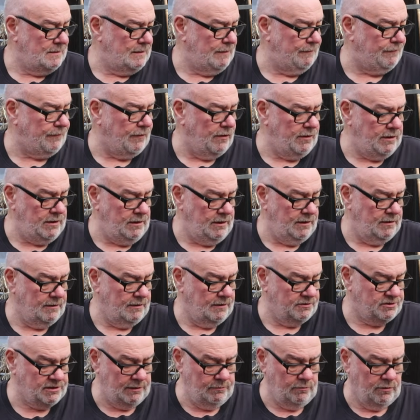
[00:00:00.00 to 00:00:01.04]

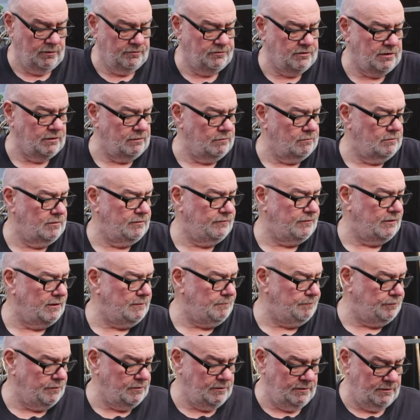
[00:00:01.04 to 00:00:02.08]
I'll tell you what I'll do. If I
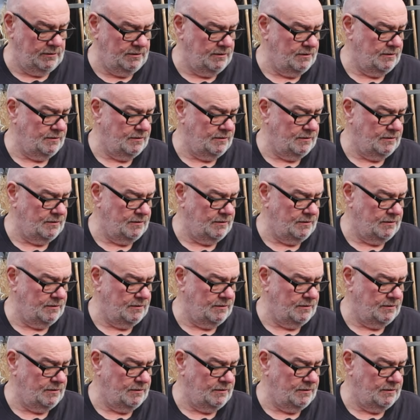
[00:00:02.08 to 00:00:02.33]
put